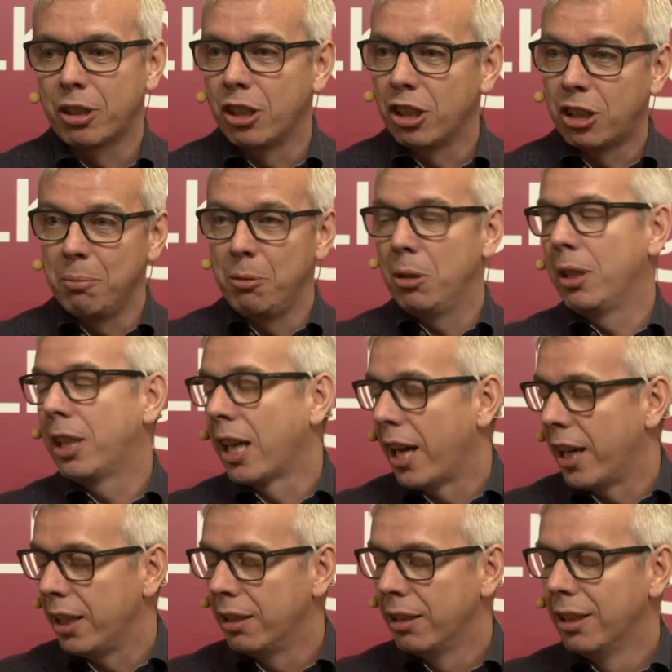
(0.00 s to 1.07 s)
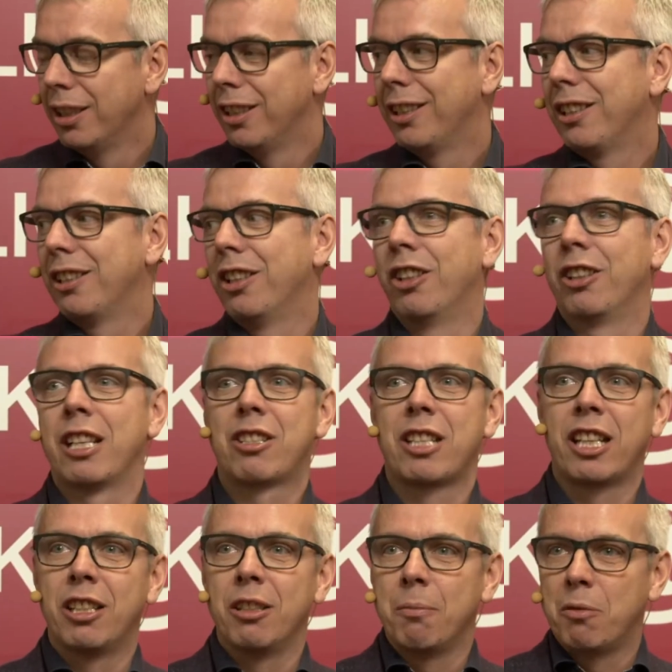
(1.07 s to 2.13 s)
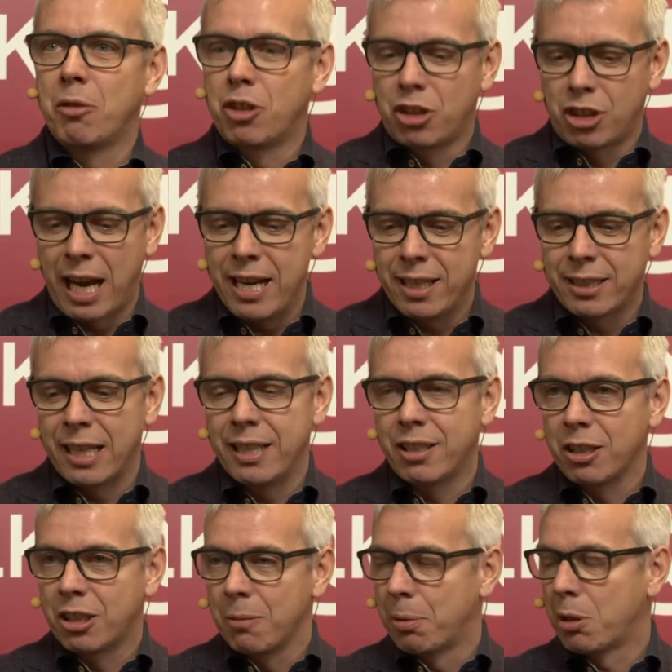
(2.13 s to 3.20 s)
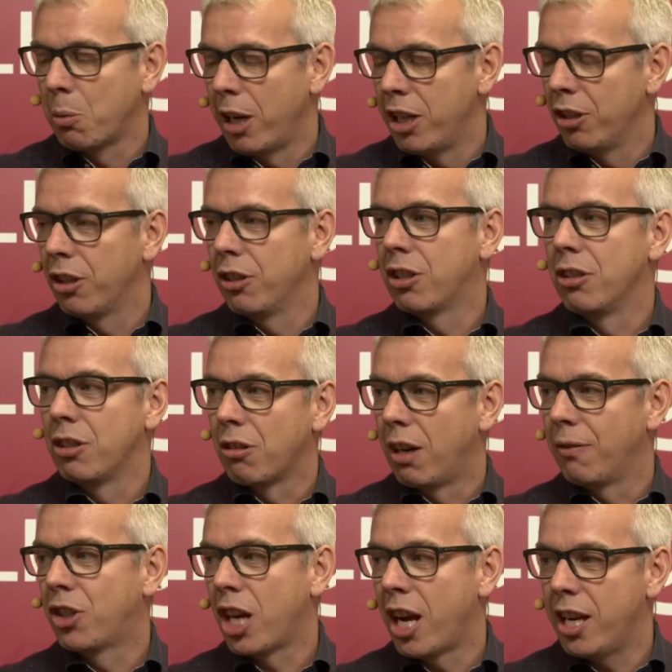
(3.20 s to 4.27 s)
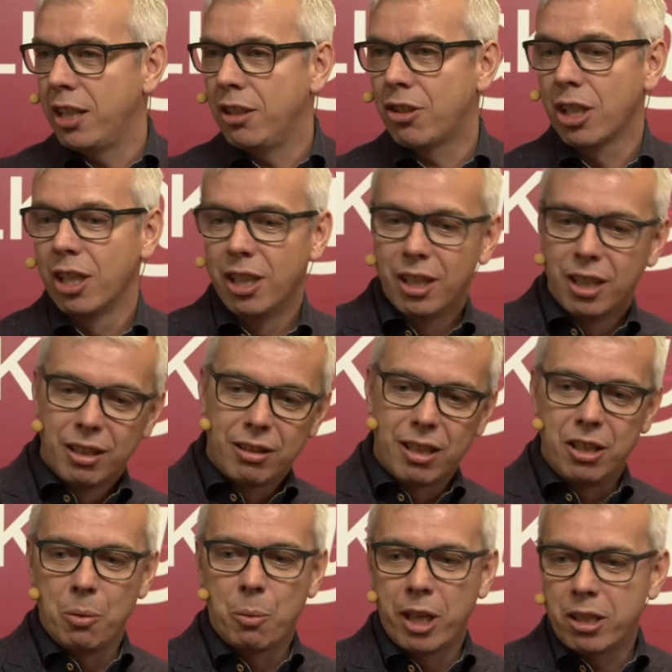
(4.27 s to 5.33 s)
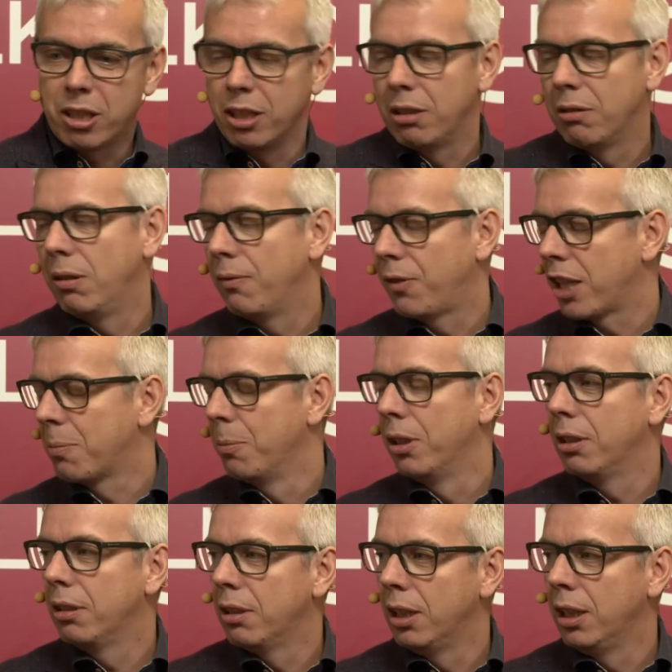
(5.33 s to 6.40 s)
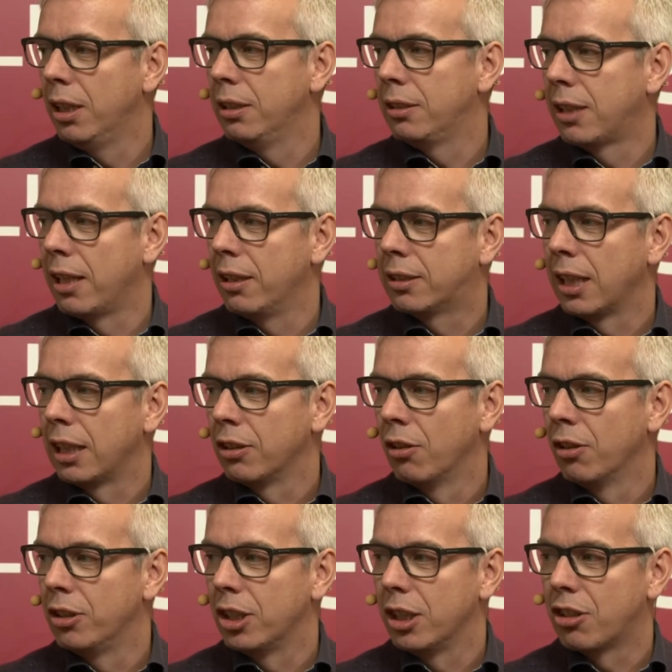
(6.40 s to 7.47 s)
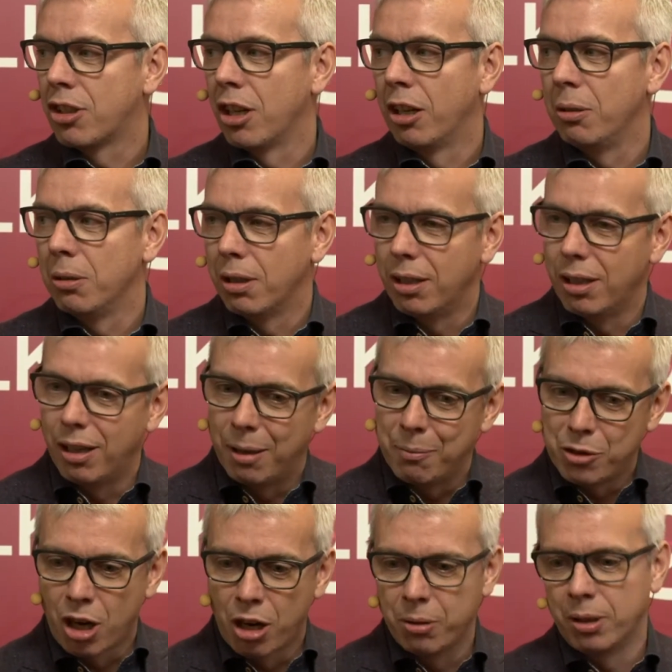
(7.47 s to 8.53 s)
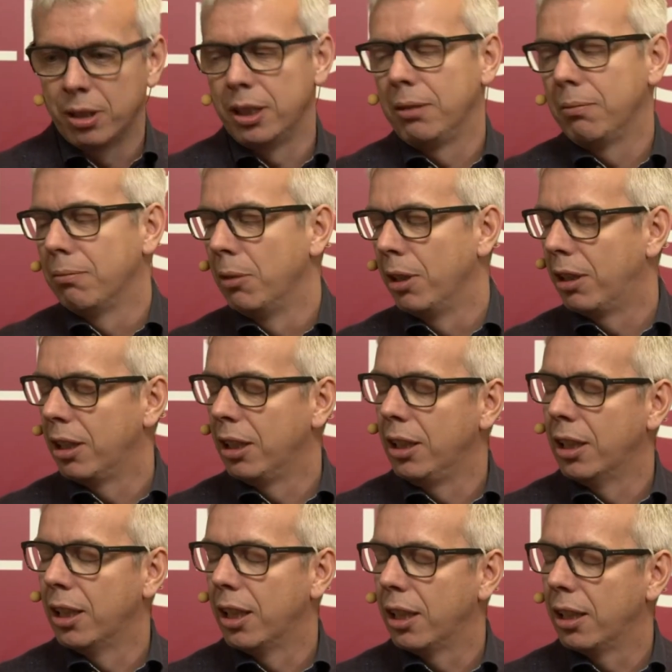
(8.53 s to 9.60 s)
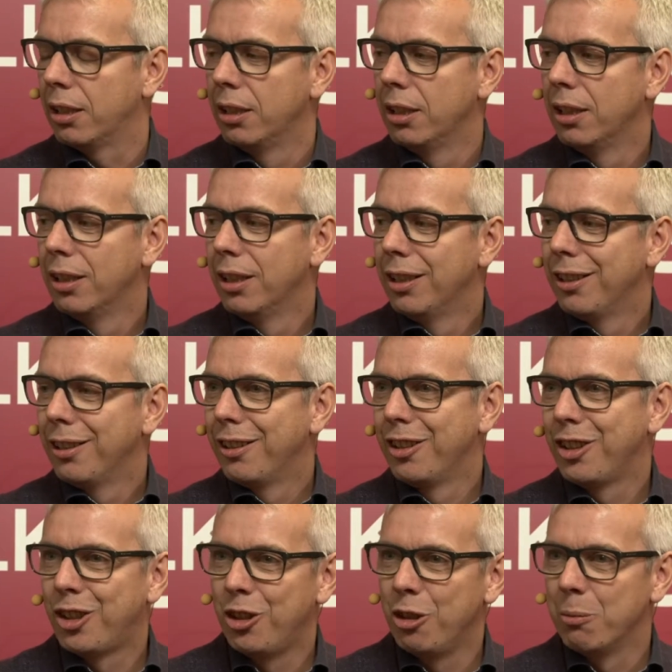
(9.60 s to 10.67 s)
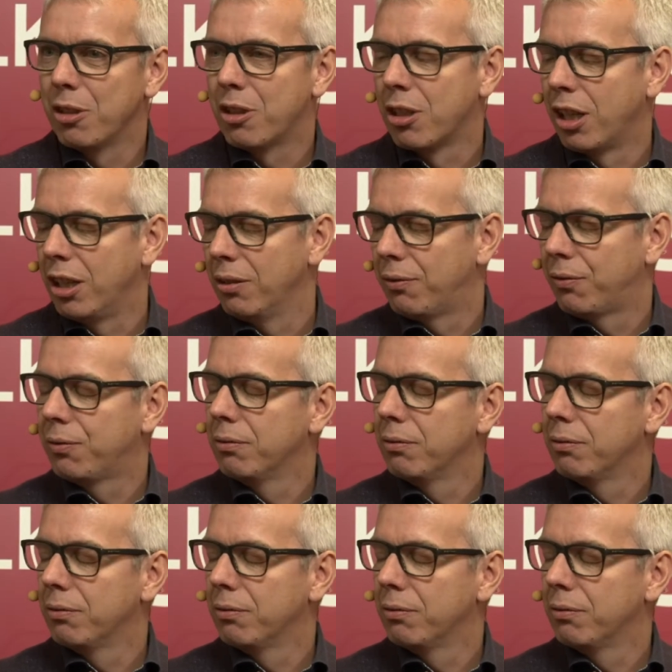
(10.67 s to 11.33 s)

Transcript: can communicate, unless they can take data to persuade others and drive change, then you're wasting your investment in data technology. So I'm totally with the human side of